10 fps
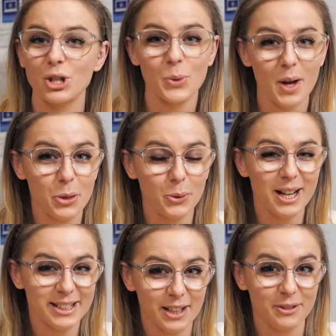So I thought
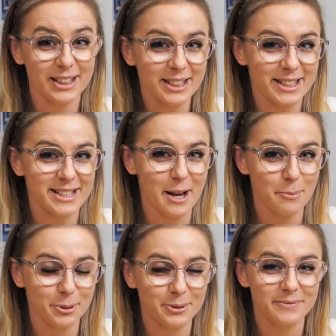I'd give a little
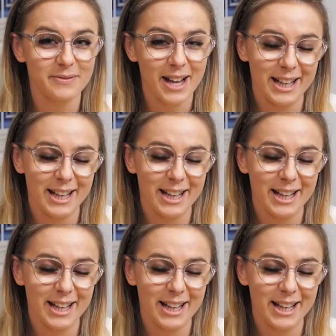example.